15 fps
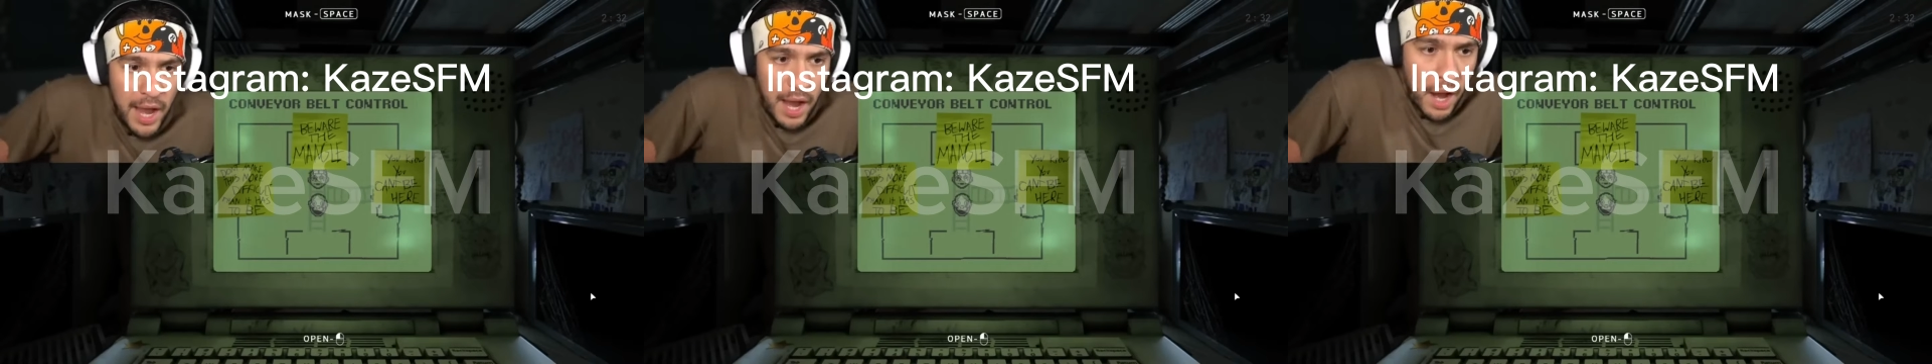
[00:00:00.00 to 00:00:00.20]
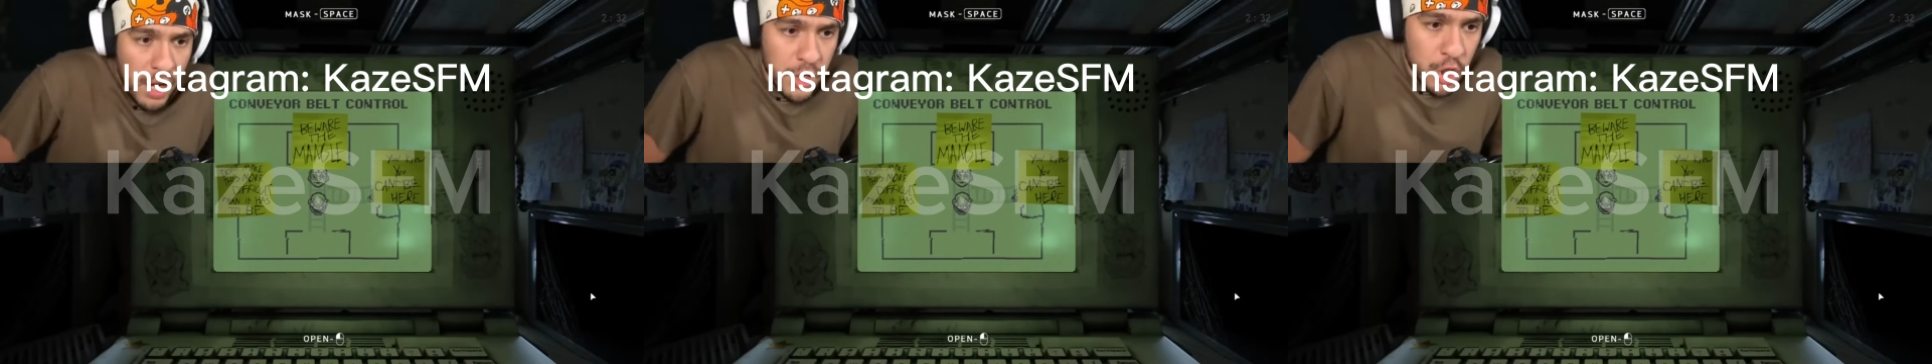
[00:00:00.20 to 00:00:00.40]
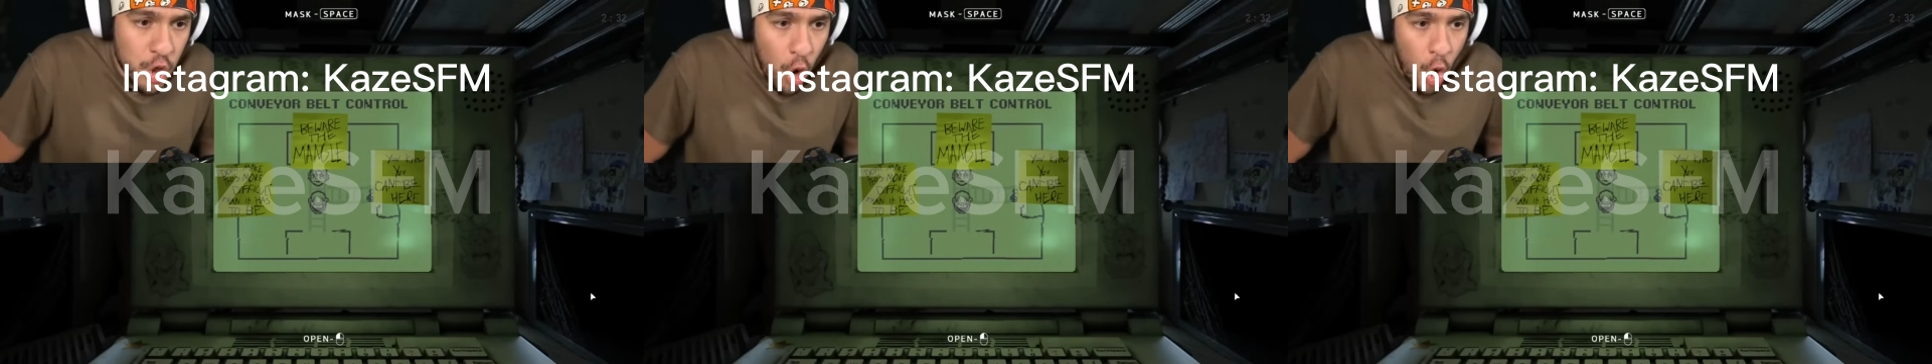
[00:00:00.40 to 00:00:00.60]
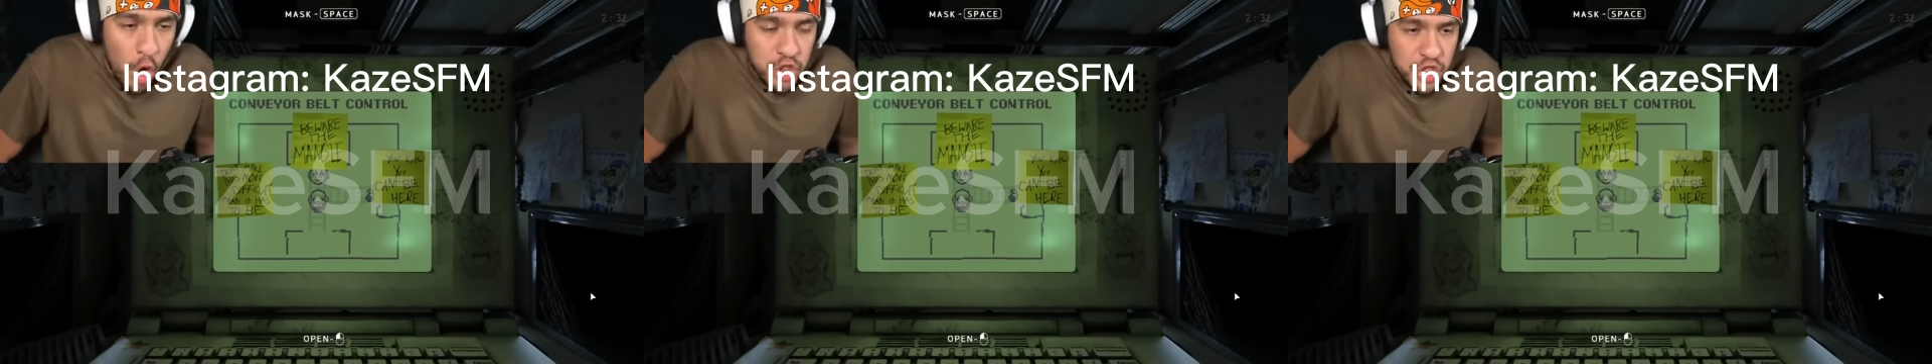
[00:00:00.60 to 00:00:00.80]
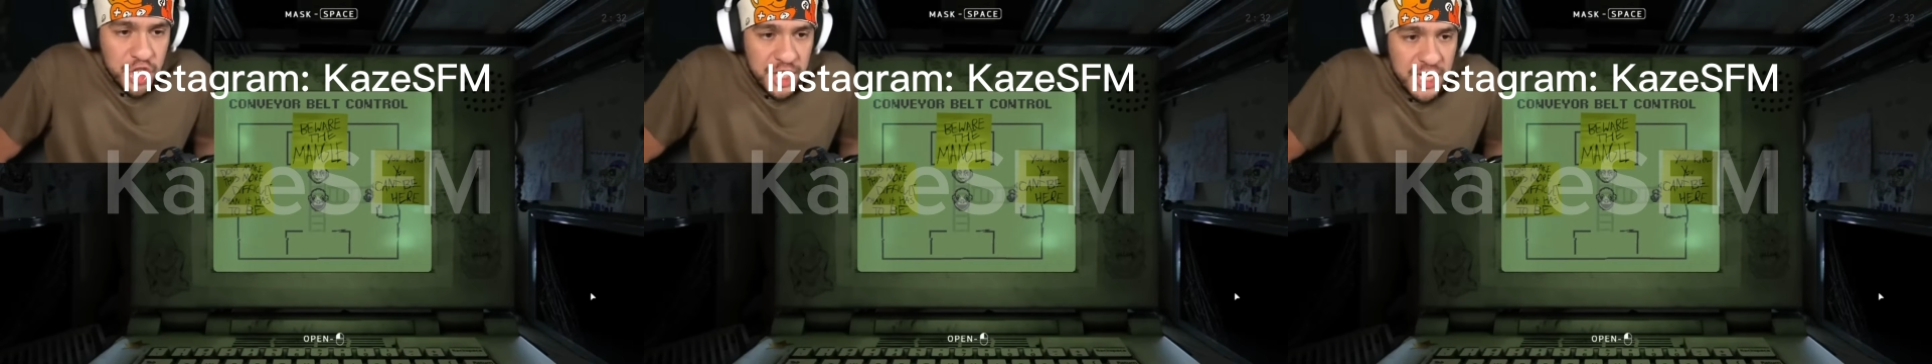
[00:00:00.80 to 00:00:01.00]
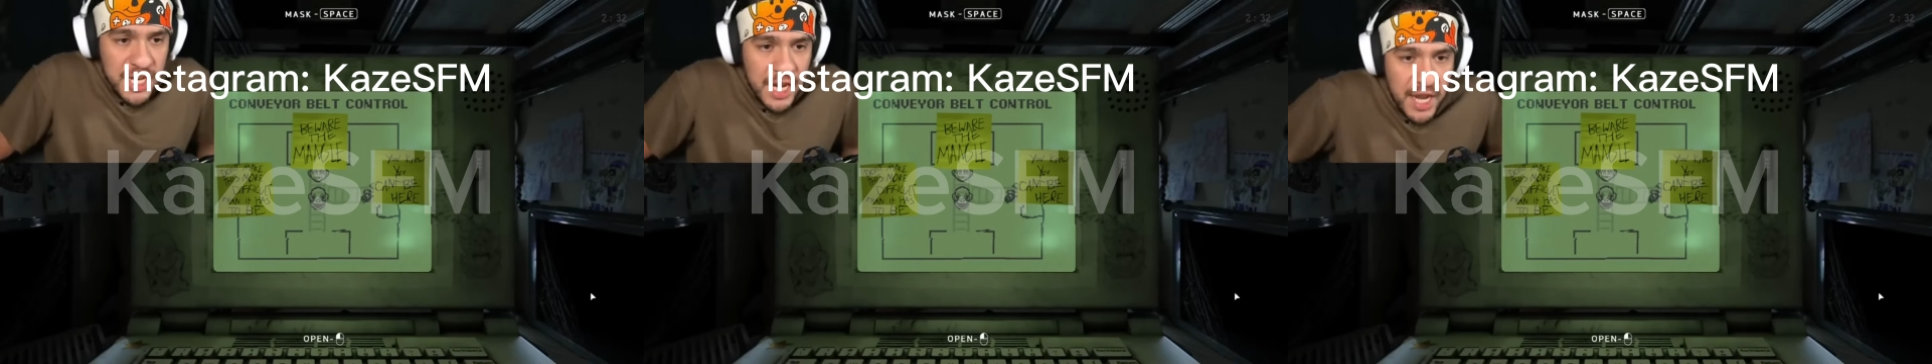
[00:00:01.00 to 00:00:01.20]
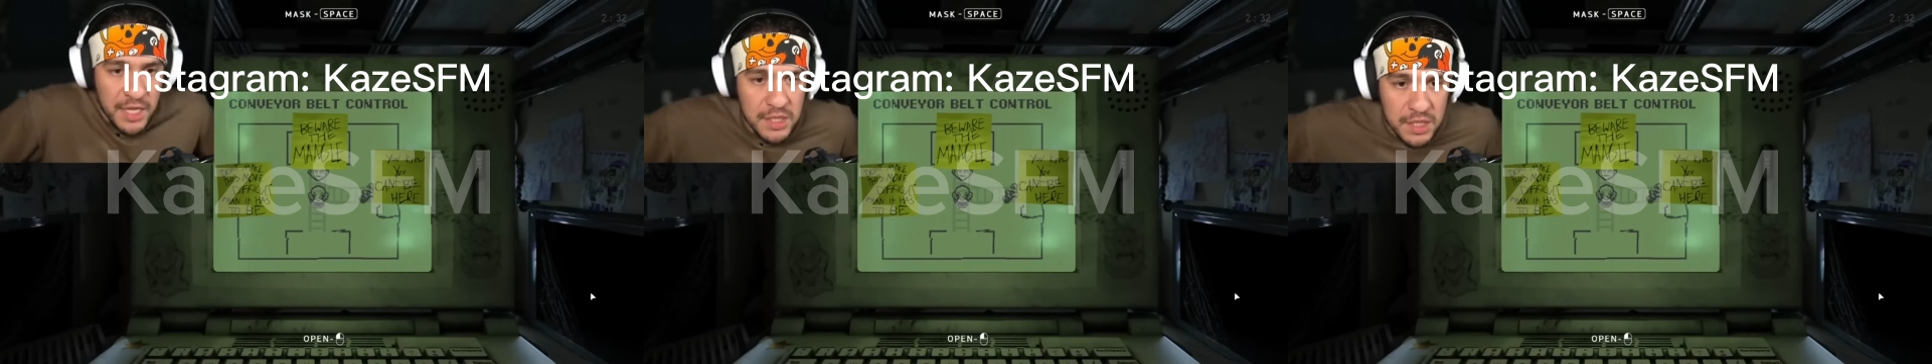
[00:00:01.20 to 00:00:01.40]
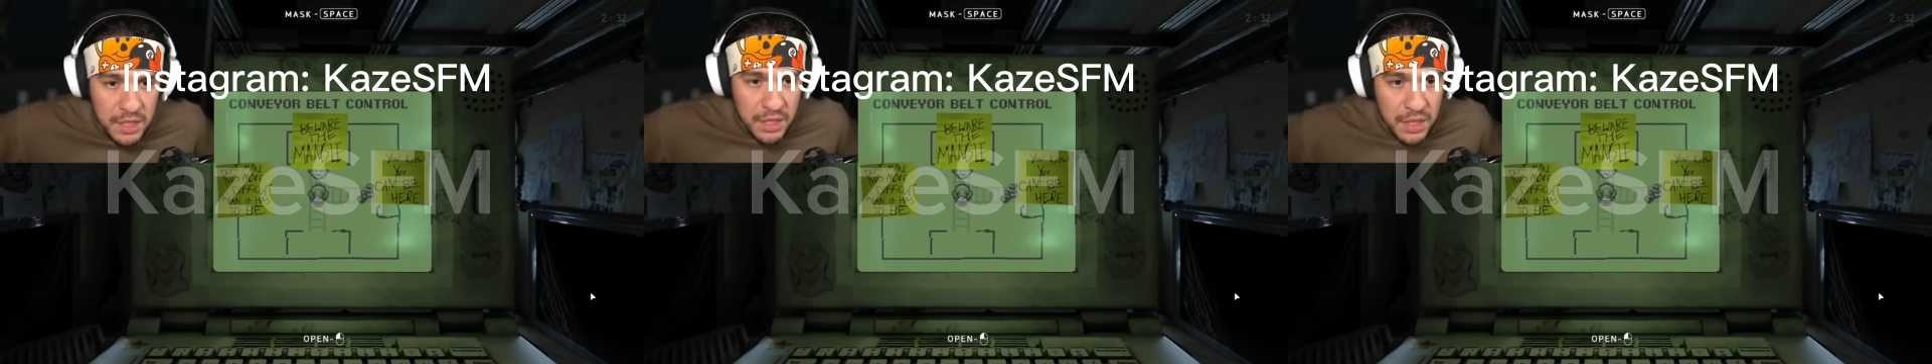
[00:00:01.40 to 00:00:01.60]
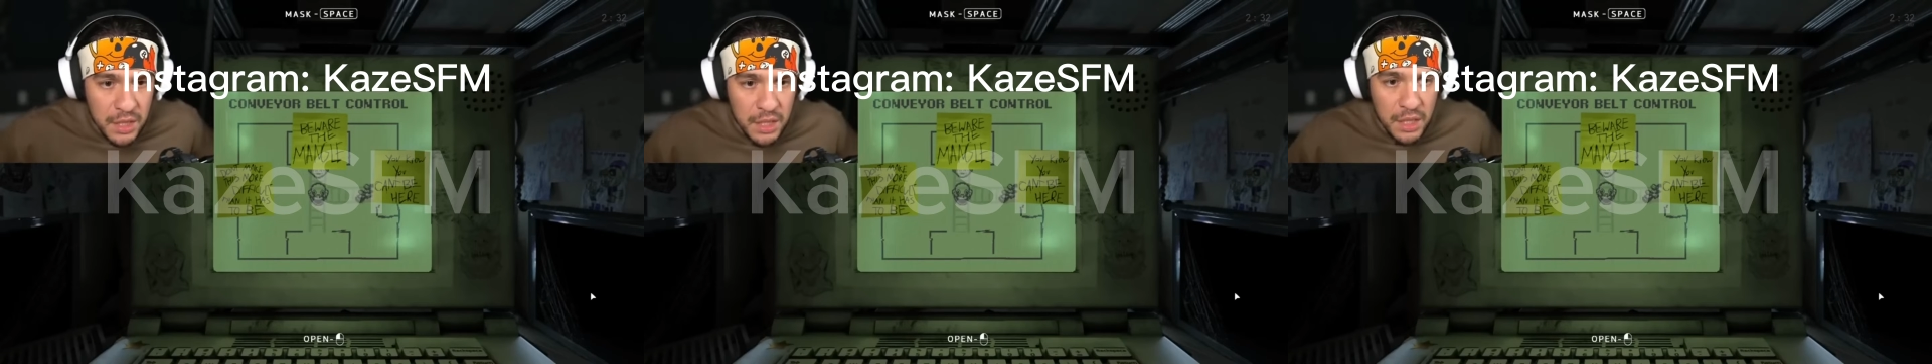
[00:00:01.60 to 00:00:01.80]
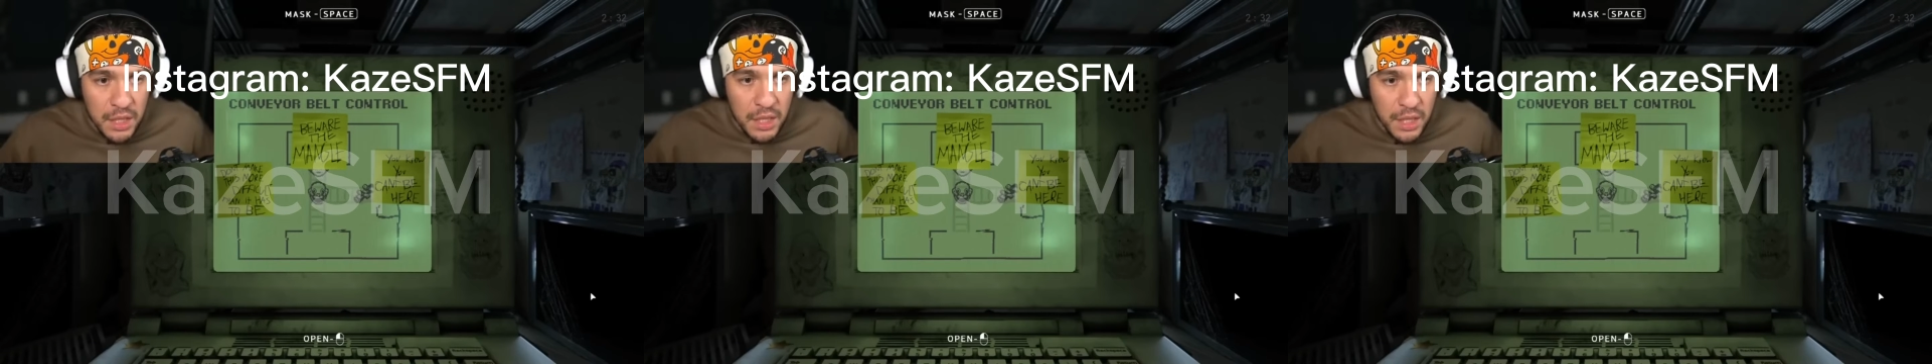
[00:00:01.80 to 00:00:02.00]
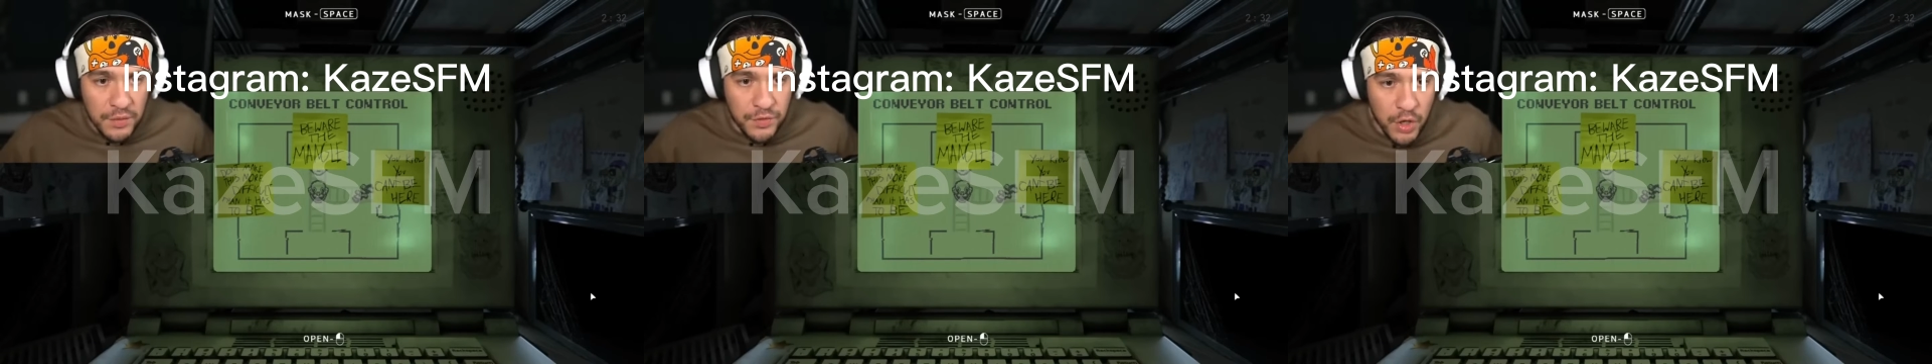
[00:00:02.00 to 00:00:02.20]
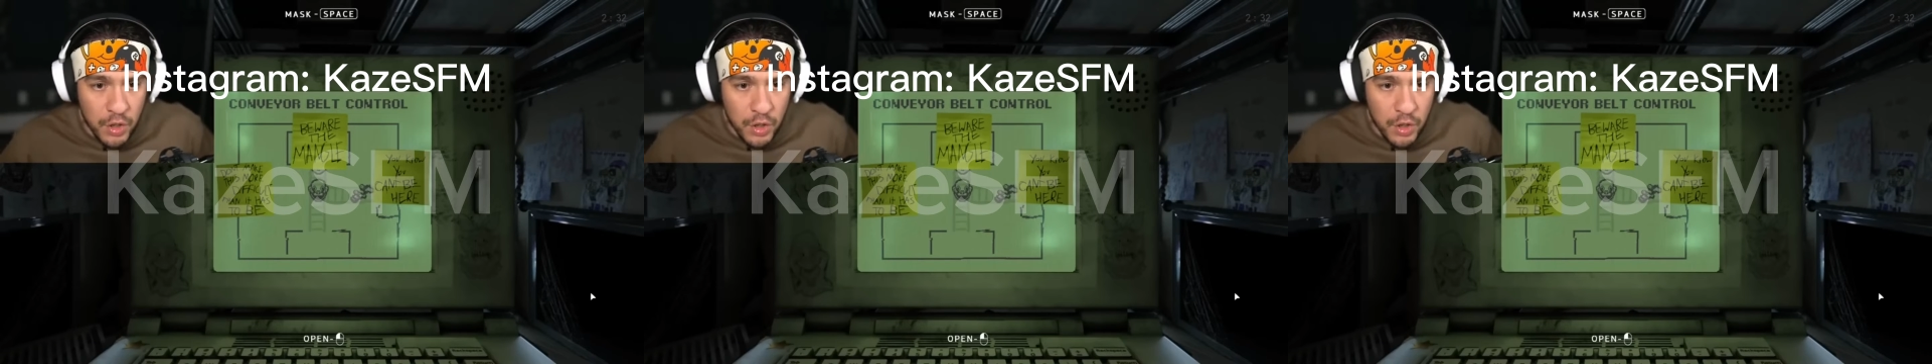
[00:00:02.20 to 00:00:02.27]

No chingues. There